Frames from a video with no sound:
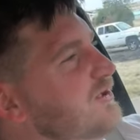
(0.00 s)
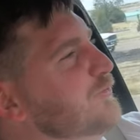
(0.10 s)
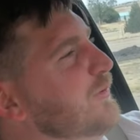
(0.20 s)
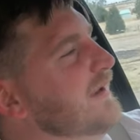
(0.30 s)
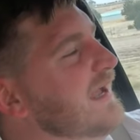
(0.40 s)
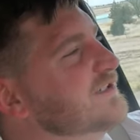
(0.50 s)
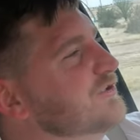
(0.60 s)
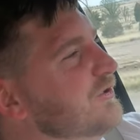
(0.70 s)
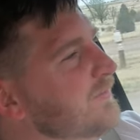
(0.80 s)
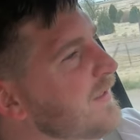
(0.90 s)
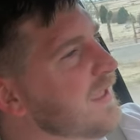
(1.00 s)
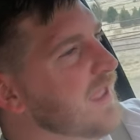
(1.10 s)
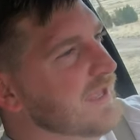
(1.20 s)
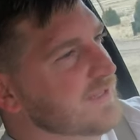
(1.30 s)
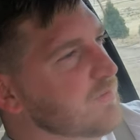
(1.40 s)
Raceway National.
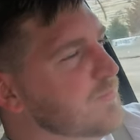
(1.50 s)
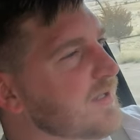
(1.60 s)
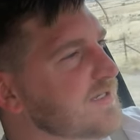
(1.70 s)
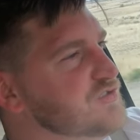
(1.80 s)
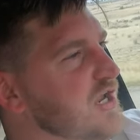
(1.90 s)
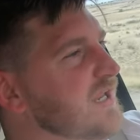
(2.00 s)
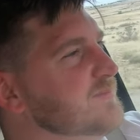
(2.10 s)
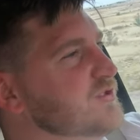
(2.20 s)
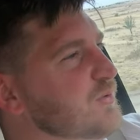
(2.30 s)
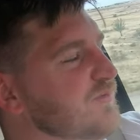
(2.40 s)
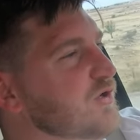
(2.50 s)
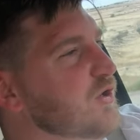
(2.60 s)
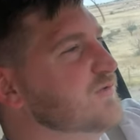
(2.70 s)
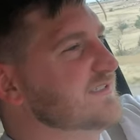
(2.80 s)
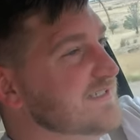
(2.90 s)
And then my buddy James, who I've
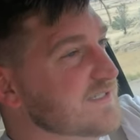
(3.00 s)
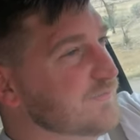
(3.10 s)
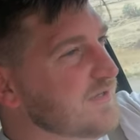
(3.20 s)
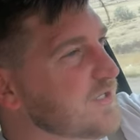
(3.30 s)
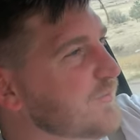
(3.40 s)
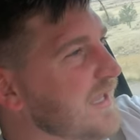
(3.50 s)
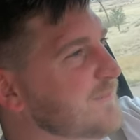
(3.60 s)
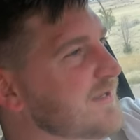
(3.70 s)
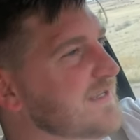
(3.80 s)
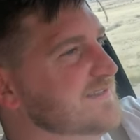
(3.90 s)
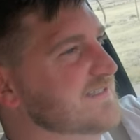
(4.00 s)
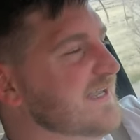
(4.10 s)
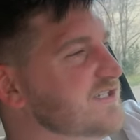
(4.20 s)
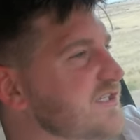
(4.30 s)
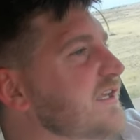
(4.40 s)
known since the video game days, that's
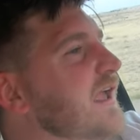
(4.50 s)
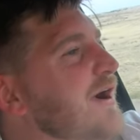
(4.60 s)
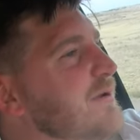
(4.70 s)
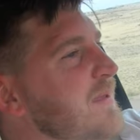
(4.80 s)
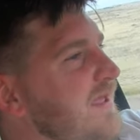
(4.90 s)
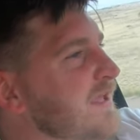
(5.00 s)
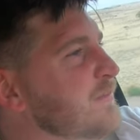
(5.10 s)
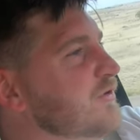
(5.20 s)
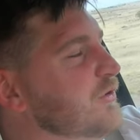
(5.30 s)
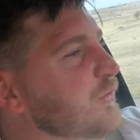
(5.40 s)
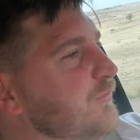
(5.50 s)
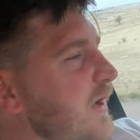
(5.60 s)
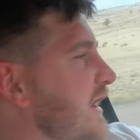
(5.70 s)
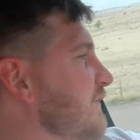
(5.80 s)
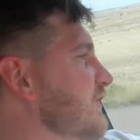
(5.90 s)
actually how I met him, through
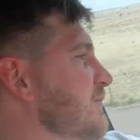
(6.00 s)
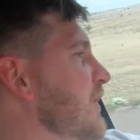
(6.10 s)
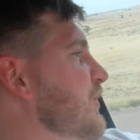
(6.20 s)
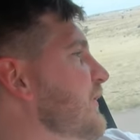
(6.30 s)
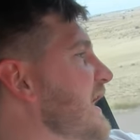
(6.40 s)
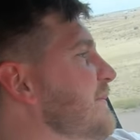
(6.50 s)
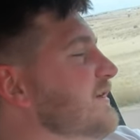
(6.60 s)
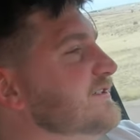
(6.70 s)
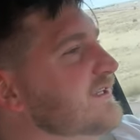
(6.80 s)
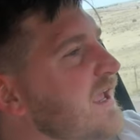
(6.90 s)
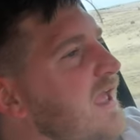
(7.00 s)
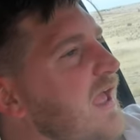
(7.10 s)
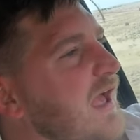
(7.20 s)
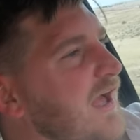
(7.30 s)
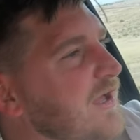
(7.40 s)
uh, Vert Moto Gamers,
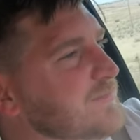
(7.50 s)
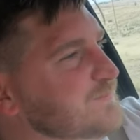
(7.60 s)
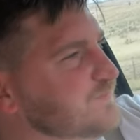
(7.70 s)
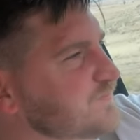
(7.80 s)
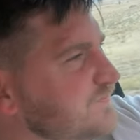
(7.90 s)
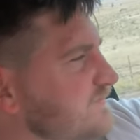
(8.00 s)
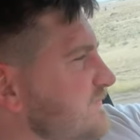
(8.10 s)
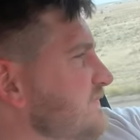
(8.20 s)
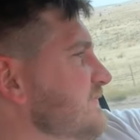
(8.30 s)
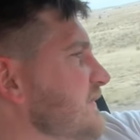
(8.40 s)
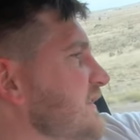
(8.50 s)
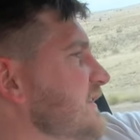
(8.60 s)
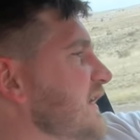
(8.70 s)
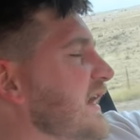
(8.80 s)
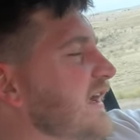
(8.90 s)
um,
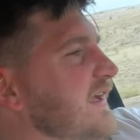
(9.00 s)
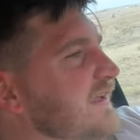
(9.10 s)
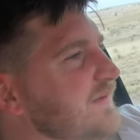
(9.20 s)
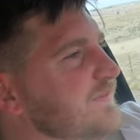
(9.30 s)
uh,